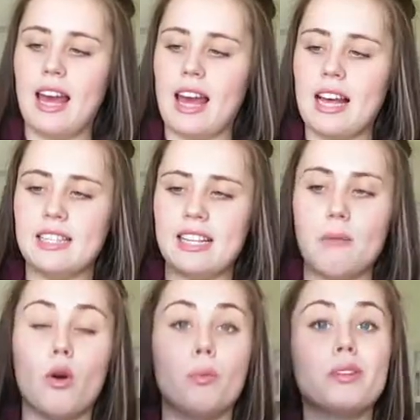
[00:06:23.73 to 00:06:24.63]
It has the
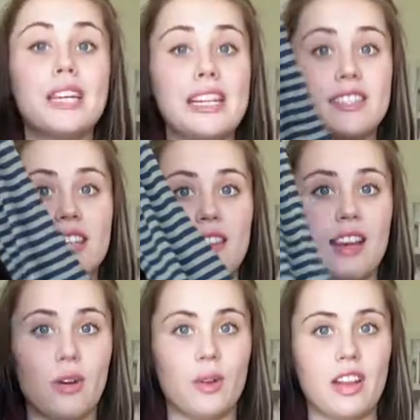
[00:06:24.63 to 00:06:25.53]
same, oh, pleats, I
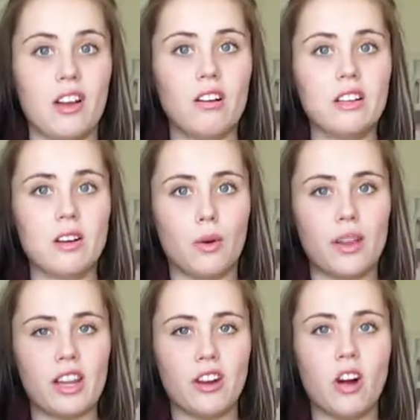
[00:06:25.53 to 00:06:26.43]
think are what
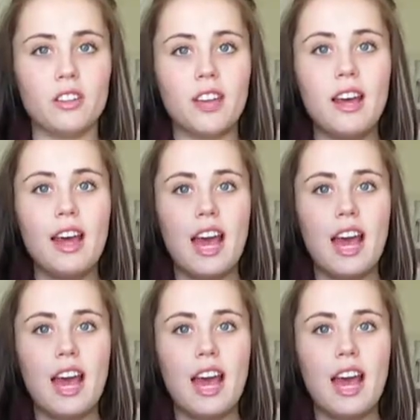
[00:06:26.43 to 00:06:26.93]
they're called.